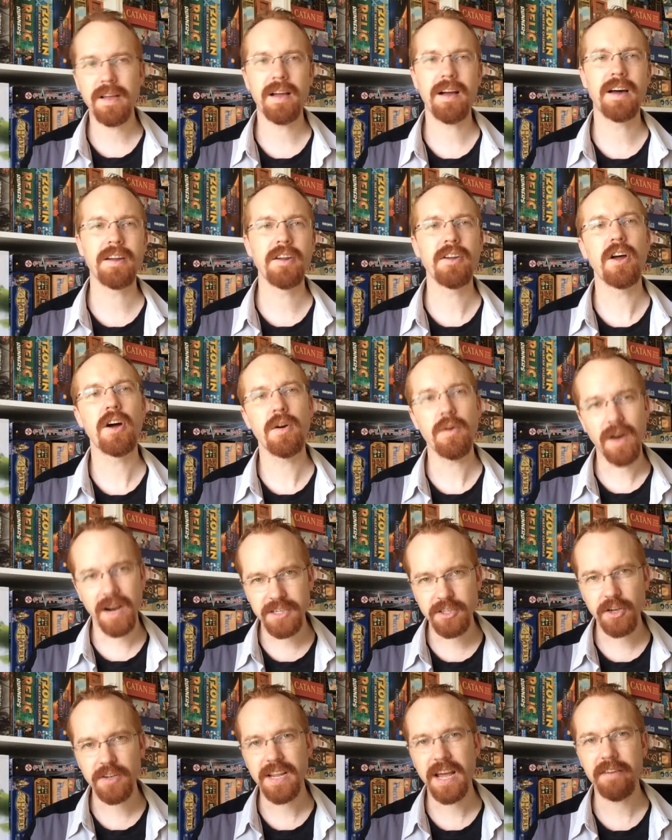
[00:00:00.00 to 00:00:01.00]
I don't know, I
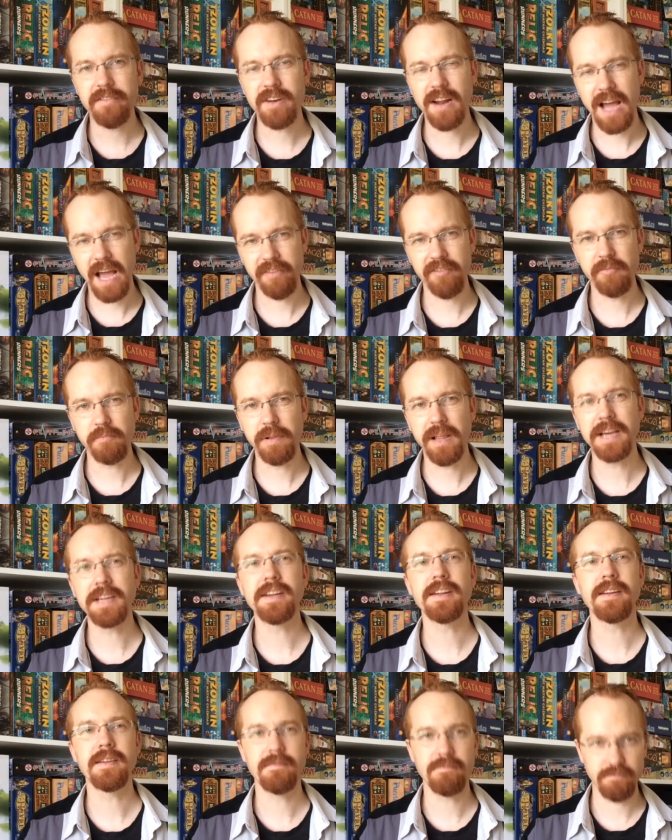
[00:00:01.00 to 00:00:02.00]
don't have it, I haven't played
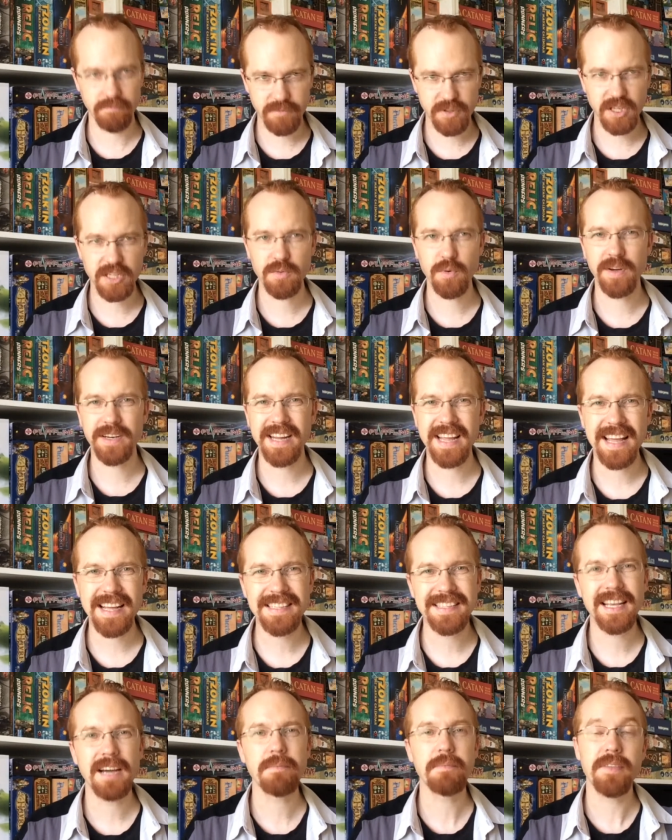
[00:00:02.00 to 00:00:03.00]
it, just want a
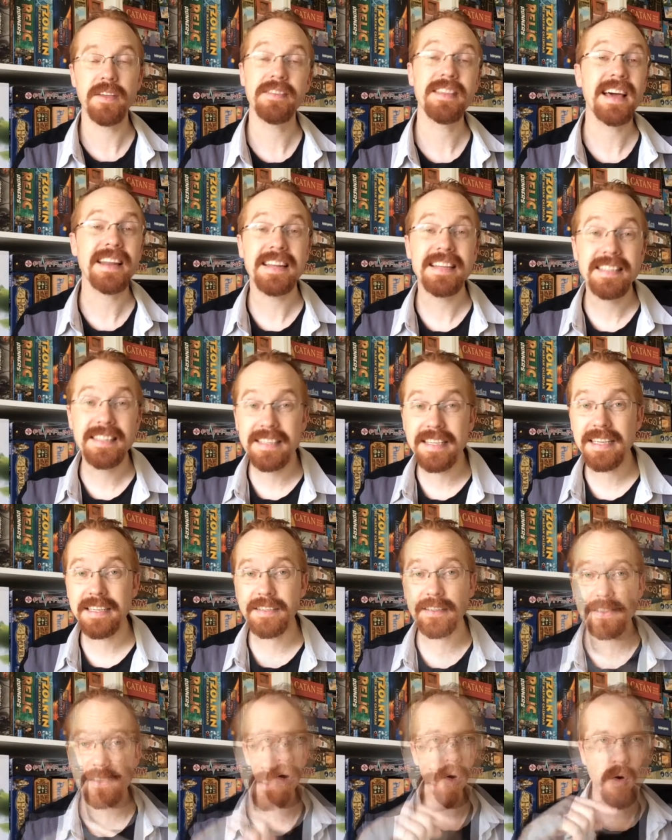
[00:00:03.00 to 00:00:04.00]
heads up that that
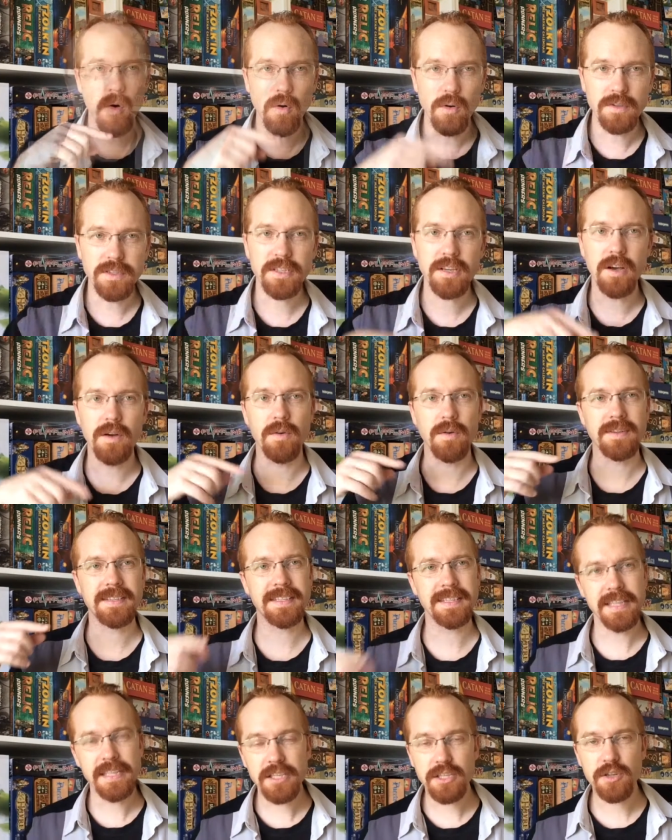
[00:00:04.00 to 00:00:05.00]
exists. Also,
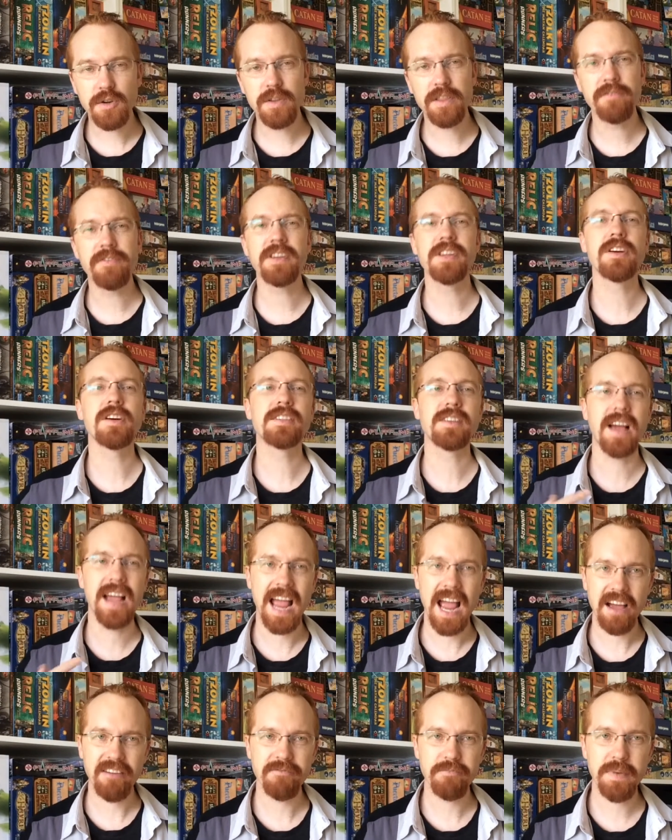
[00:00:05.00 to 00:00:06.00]
since doing the videos, I
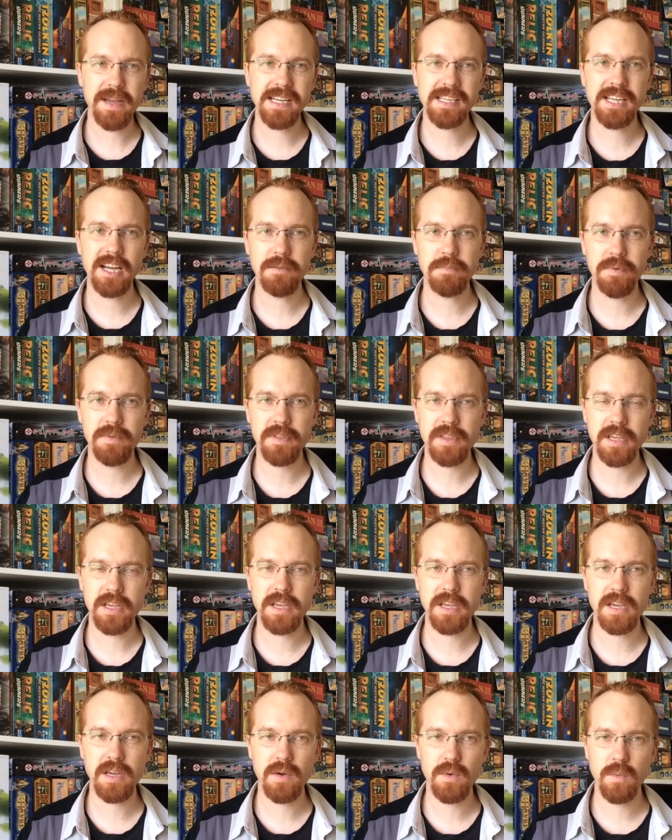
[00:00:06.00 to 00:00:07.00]
have picked up
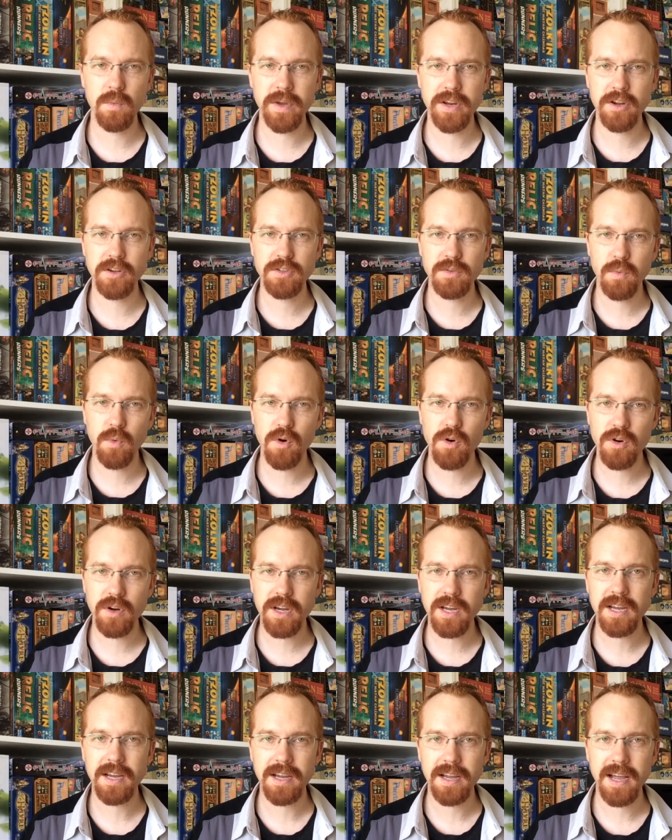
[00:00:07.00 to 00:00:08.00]
the Widow's Walk
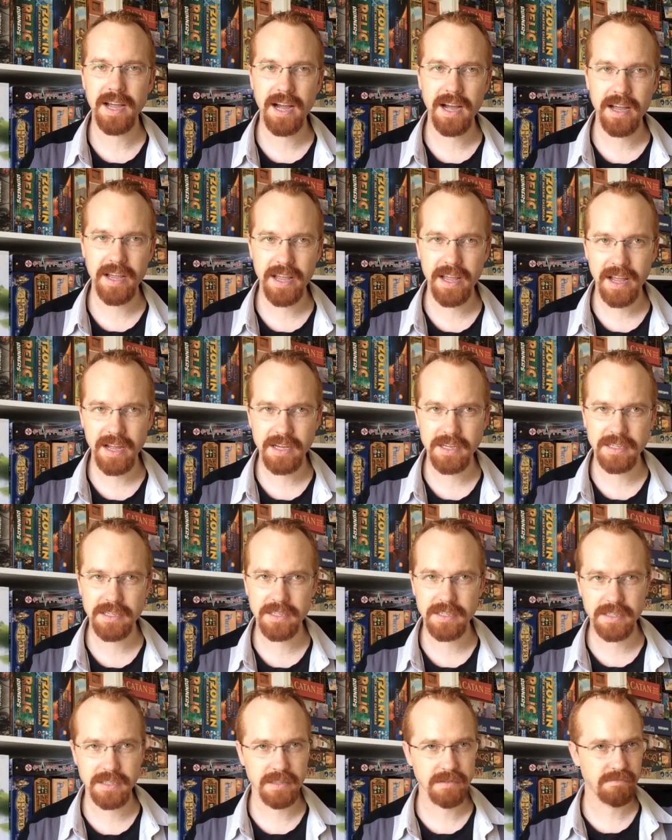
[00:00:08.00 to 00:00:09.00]
uh,
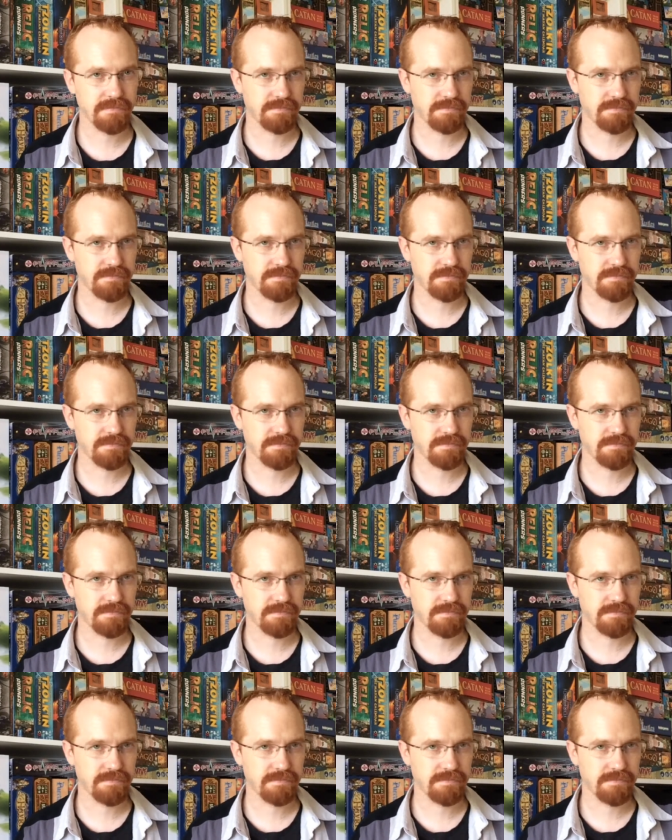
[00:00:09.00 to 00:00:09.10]
uh,